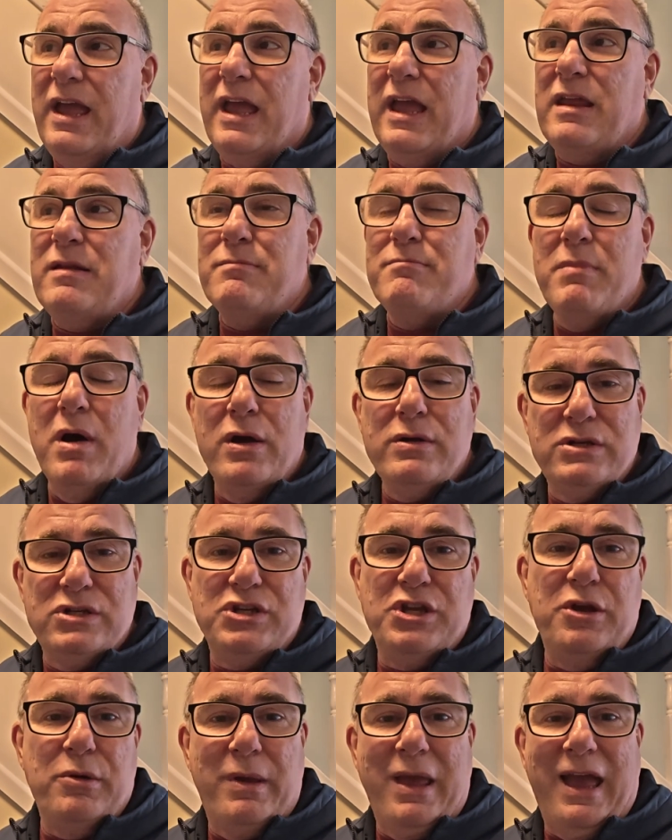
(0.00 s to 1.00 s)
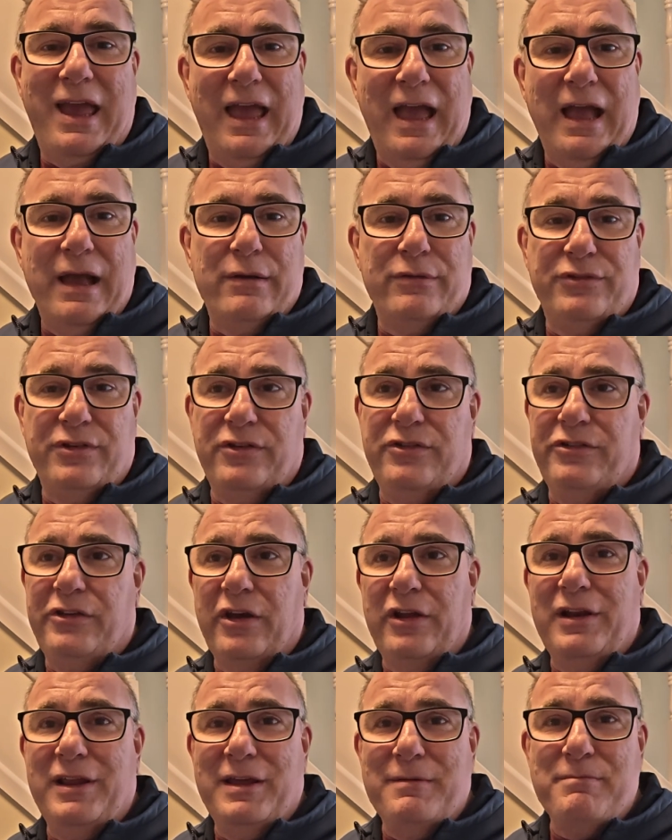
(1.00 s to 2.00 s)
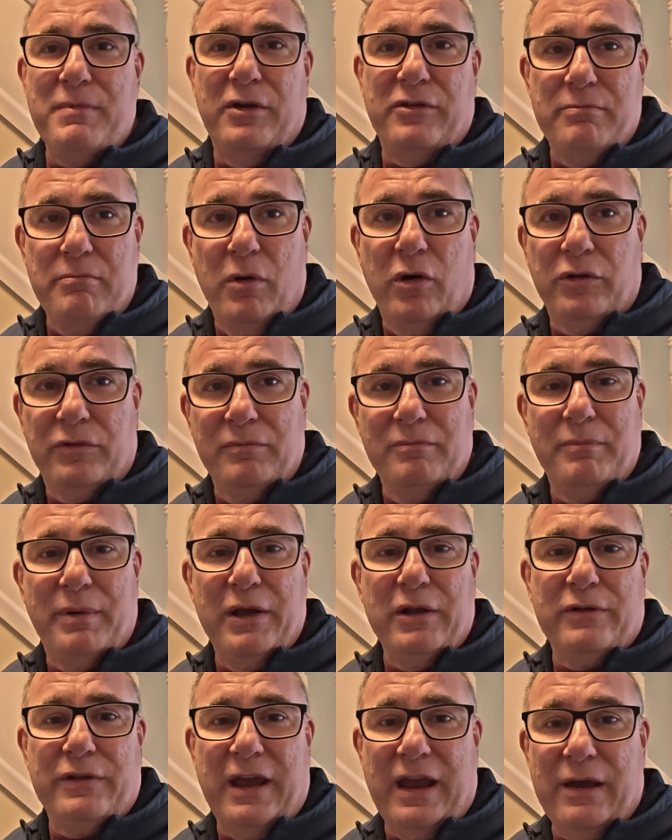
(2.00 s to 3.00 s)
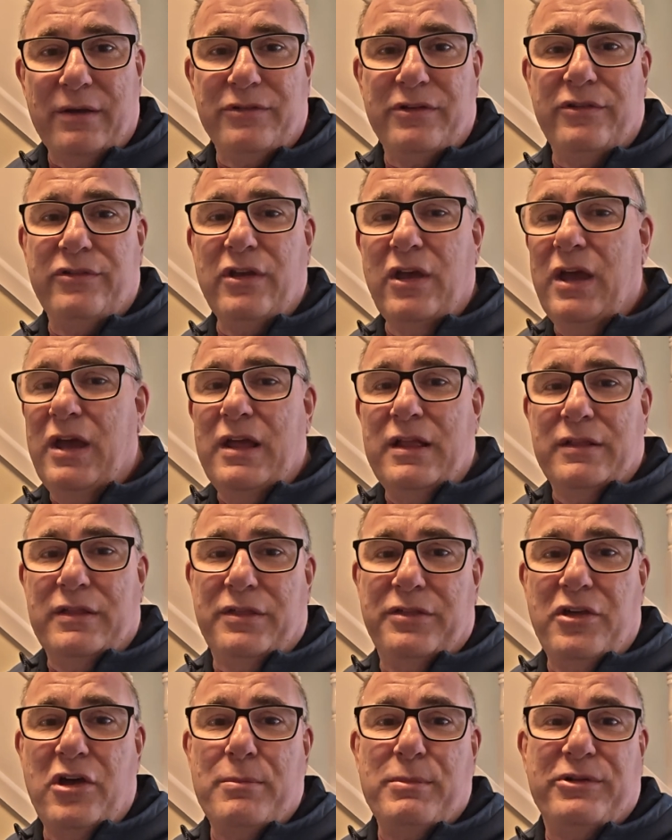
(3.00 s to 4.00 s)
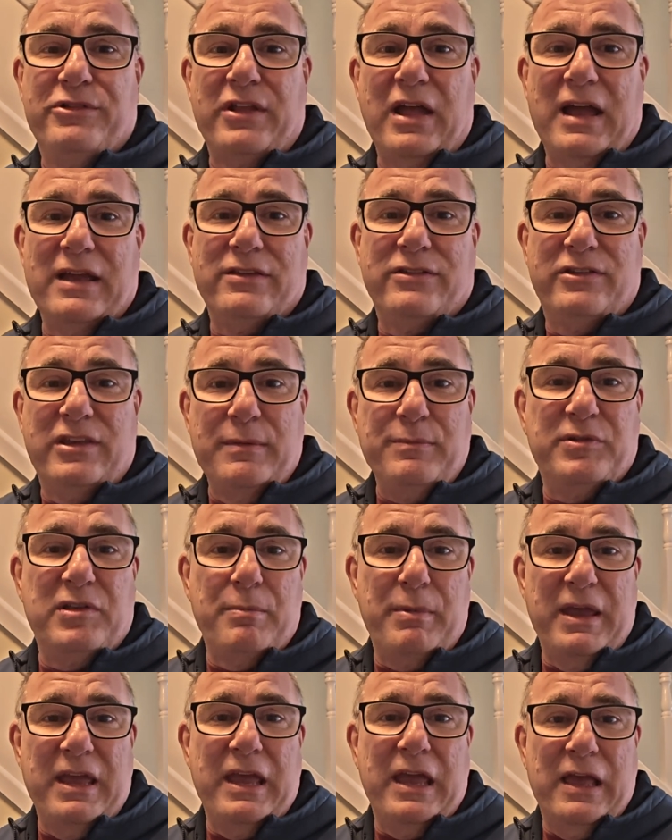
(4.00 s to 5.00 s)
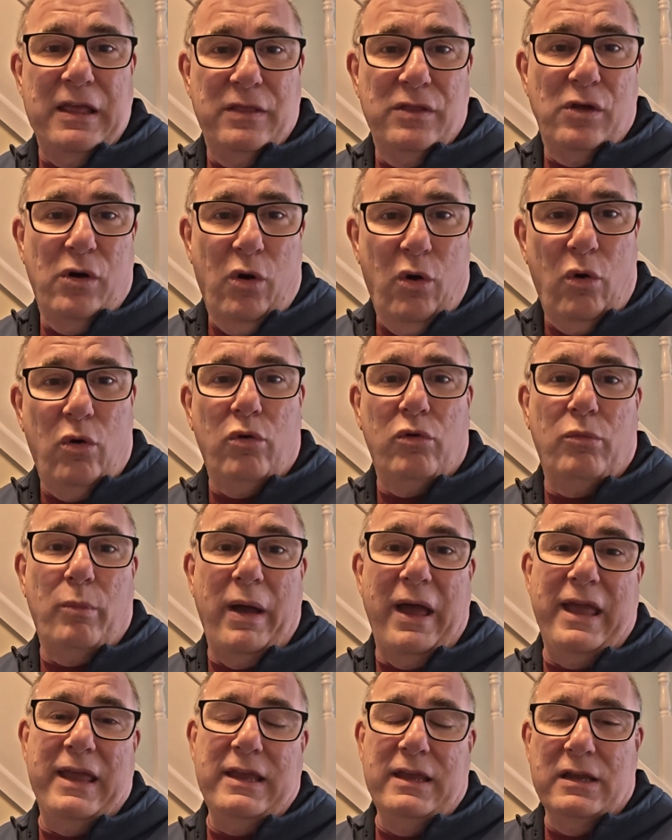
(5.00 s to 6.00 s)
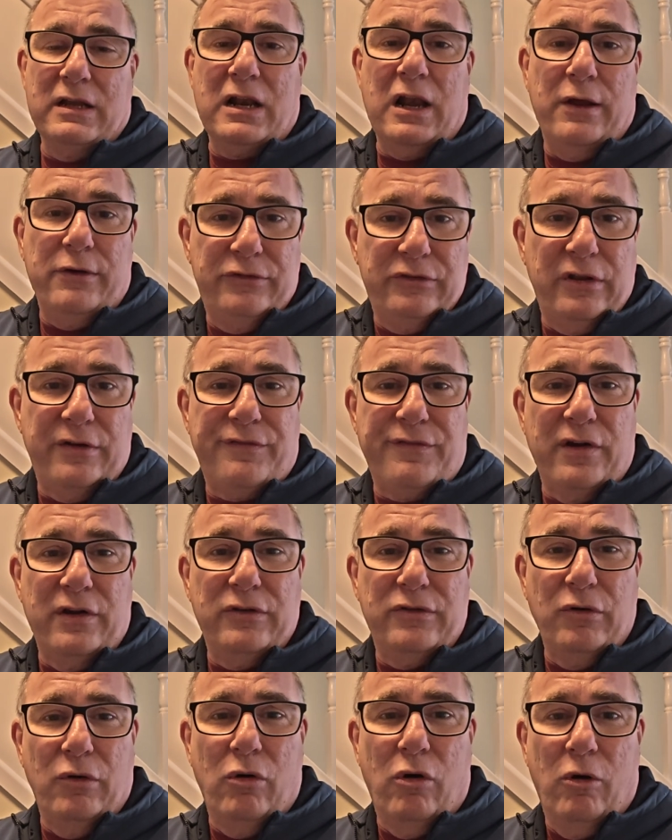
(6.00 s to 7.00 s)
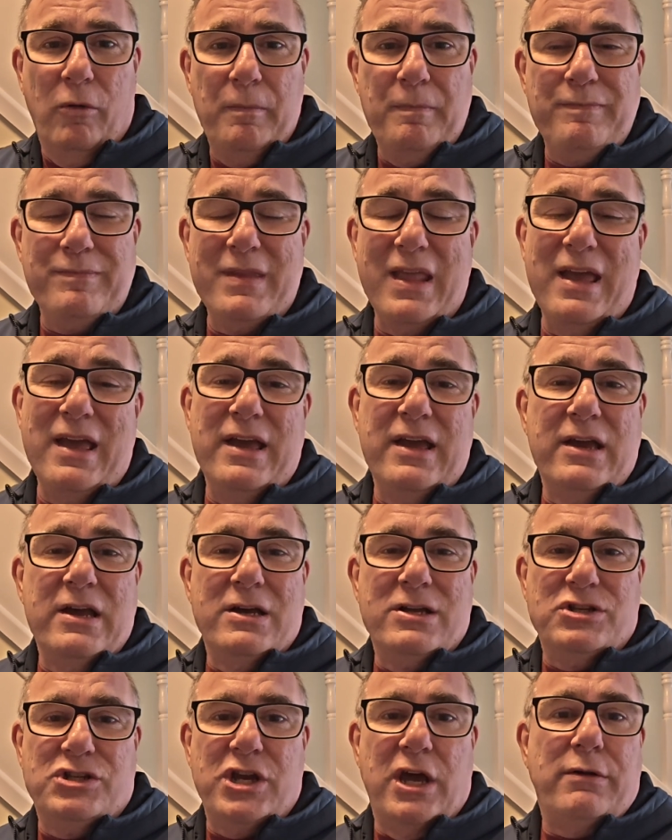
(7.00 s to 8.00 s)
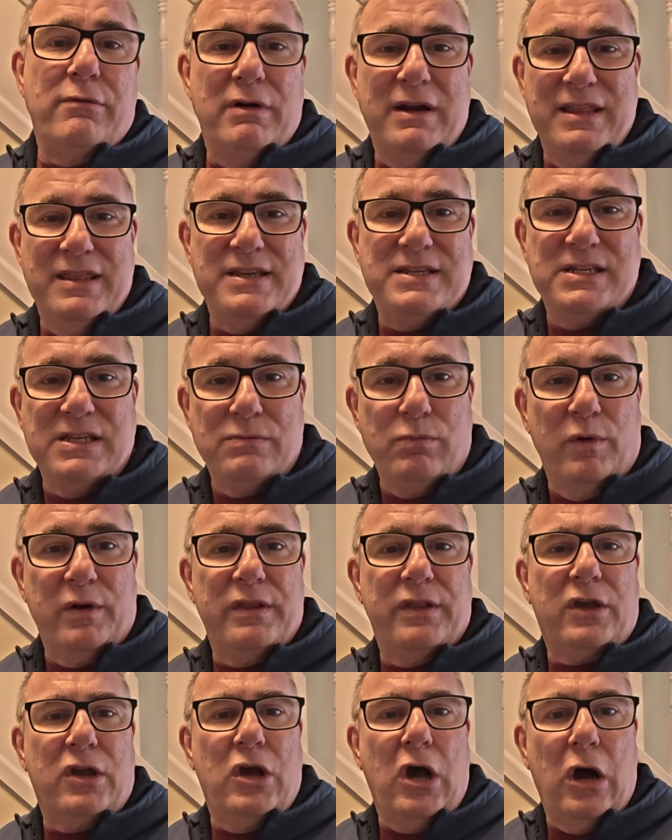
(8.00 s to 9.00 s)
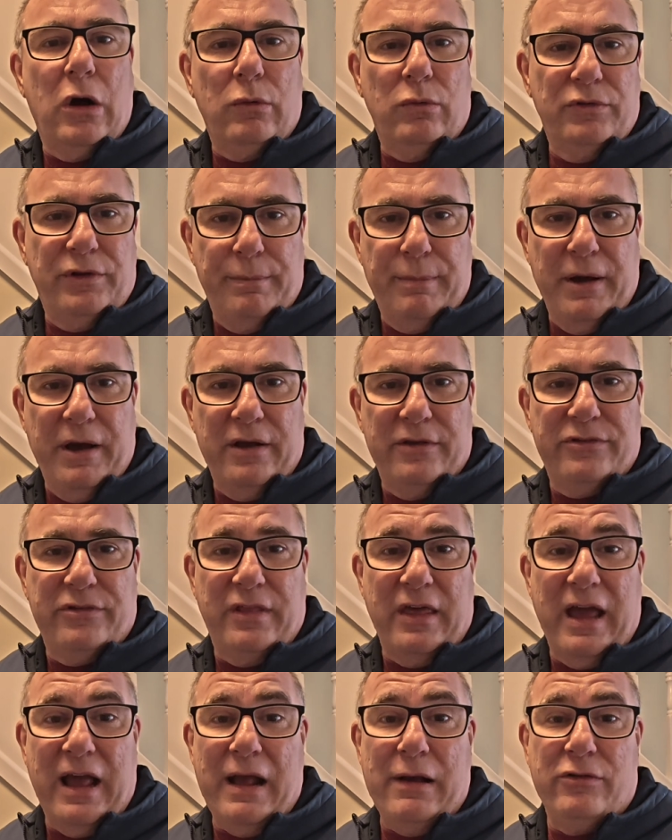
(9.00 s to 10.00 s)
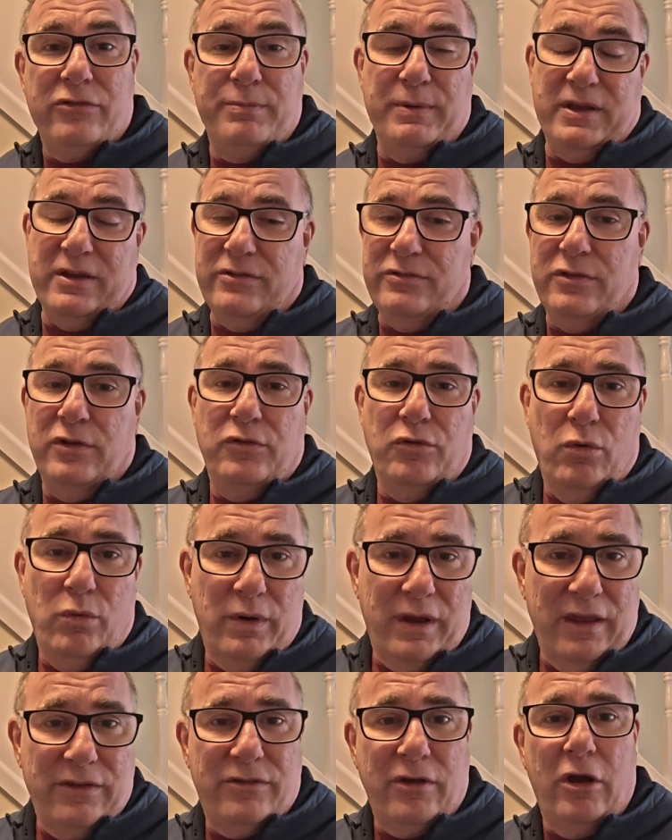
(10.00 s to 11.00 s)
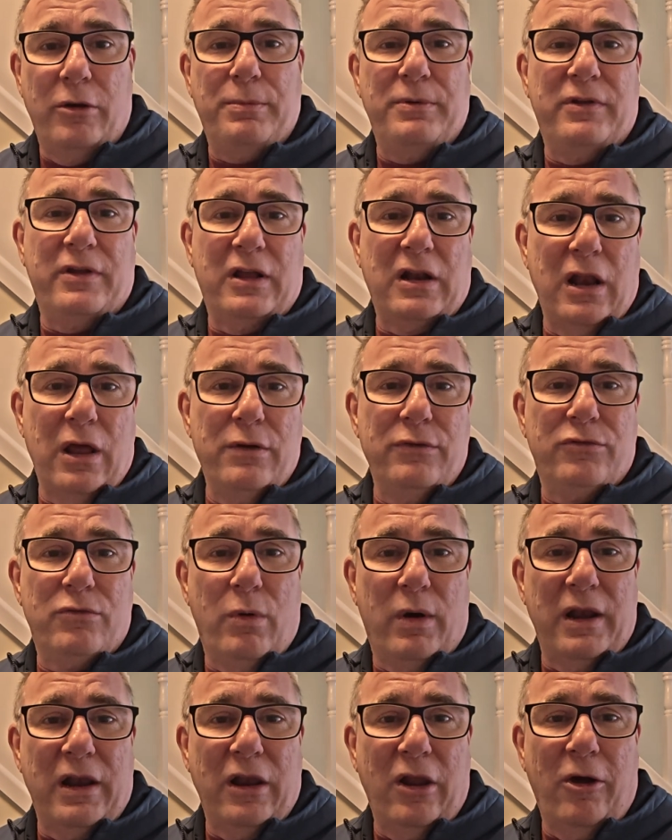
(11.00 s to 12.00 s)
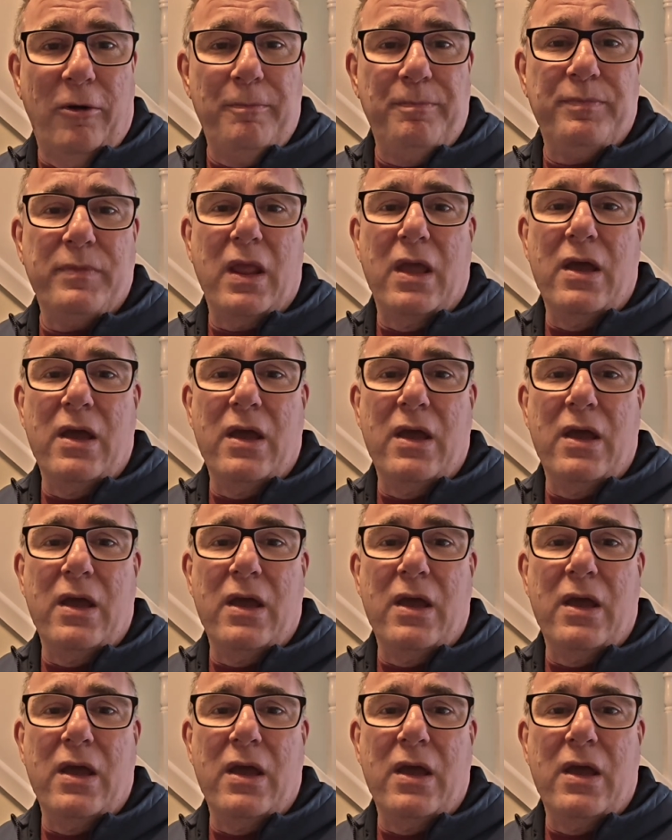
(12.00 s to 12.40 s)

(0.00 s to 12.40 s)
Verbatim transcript: In most UK houses, certainly in most modern build houses, the thermostat seems to be in the hallway close to the front door. Generally, this is one of the colder parts of the house because the door gets opened and closed quite a lot.